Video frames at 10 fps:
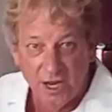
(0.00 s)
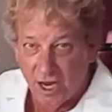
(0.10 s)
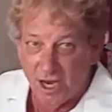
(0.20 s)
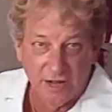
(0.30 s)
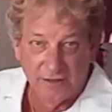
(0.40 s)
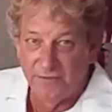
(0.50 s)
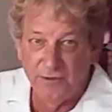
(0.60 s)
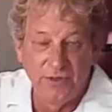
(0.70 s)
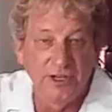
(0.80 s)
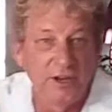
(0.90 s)
The few
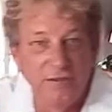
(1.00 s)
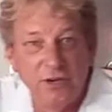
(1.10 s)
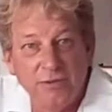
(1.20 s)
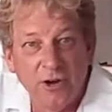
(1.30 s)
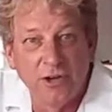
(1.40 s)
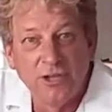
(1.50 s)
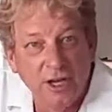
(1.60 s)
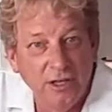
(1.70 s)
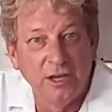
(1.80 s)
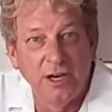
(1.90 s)
things I've done with
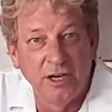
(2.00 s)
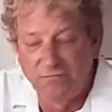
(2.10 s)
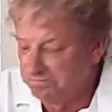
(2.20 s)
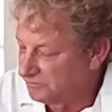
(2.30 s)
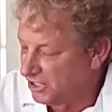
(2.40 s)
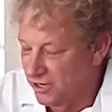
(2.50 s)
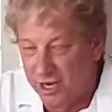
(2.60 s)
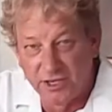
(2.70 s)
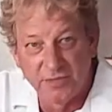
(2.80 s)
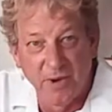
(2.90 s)
Autel, they're
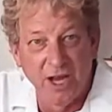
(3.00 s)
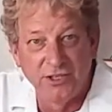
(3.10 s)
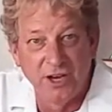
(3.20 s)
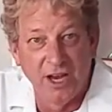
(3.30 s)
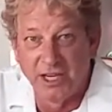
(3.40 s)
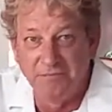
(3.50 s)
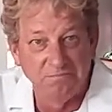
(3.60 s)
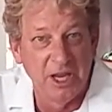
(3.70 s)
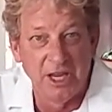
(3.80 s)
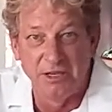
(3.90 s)
on the spot, Johnny,
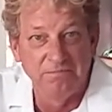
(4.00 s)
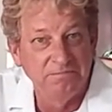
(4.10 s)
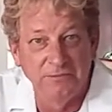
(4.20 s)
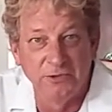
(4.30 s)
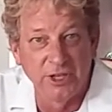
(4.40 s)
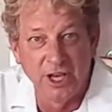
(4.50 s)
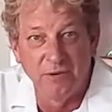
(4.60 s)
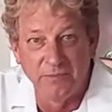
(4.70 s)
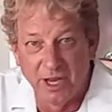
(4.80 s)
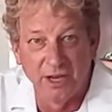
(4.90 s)
and really
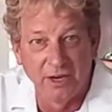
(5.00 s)
helped me out.